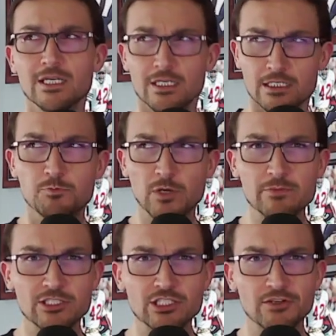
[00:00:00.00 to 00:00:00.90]
it's pretty
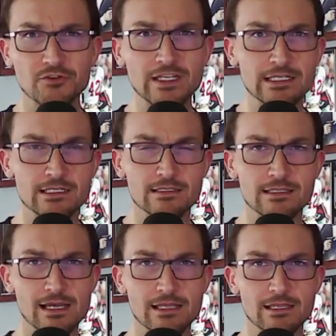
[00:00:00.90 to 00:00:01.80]
much undefeated,
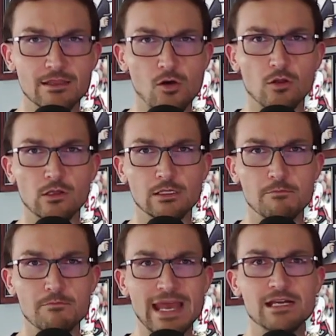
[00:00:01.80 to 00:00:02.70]
and uh, the whole
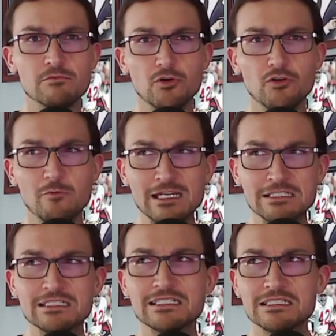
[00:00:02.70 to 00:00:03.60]
mega
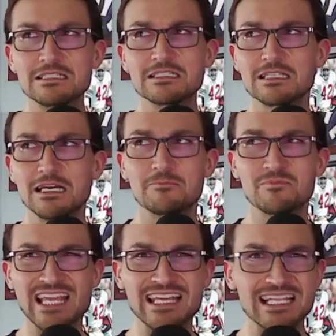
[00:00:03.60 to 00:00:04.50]
movement is uh,
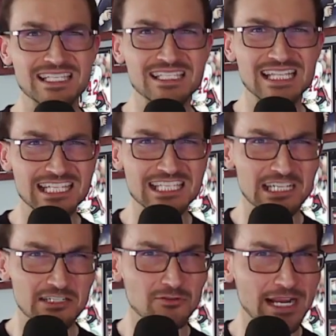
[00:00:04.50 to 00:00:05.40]
yeah, that's that's
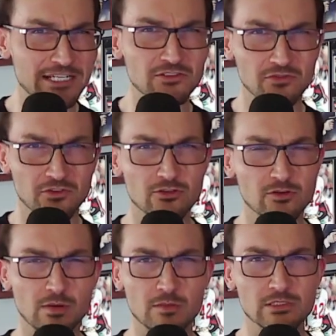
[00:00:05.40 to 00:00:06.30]
the direction for the
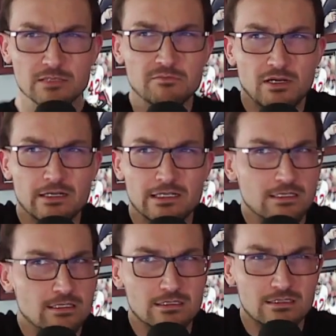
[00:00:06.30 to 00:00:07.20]
Republican Party.
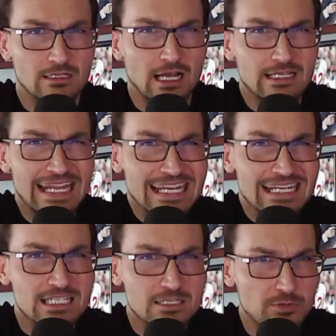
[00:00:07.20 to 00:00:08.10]
It's uh,
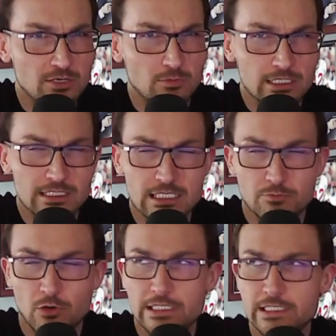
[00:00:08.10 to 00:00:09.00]
indisputable at this
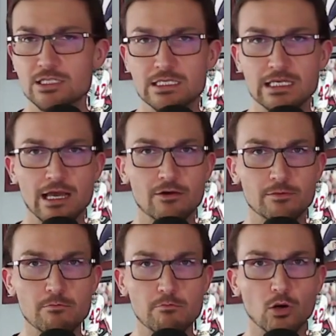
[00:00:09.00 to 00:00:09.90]
point. Just see how it
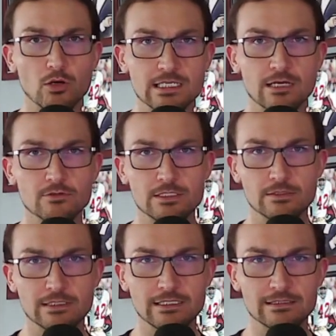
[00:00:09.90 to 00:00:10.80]
bores out
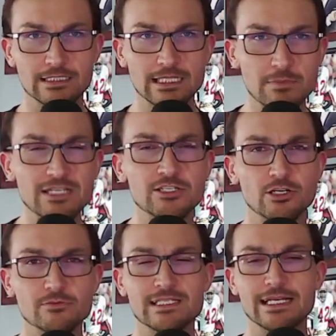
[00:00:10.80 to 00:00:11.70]
uh, in the
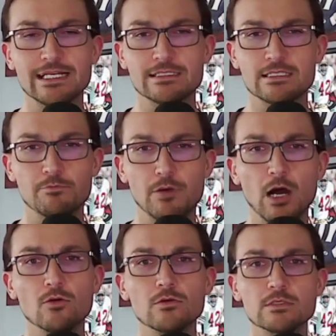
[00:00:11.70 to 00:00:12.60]
midterms, I
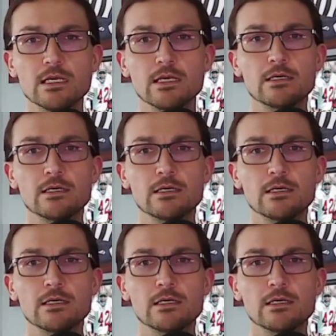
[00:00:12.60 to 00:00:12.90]
suppose.